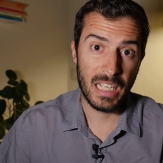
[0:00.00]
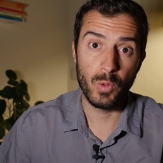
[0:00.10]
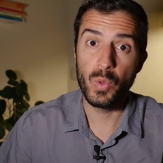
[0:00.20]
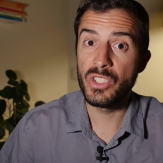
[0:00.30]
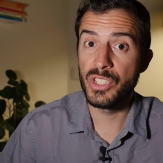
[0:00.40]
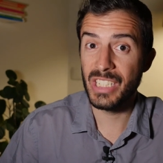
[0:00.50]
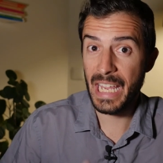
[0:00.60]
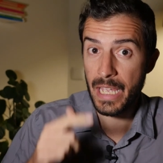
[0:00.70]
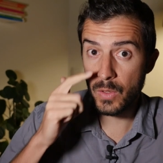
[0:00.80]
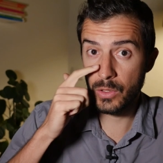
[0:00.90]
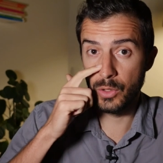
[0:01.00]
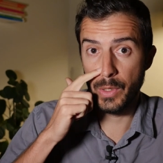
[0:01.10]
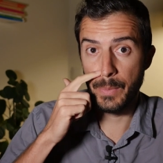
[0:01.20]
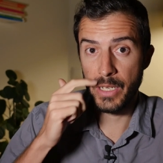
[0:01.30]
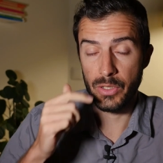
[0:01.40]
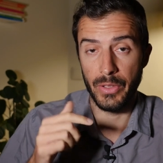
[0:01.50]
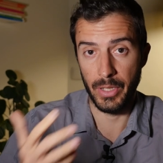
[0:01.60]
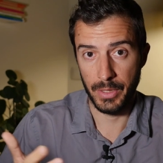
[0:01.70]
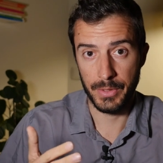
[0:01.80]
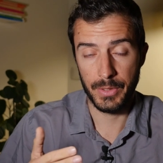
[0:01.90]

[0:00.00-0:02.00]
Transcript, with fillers: which scale do we measure things?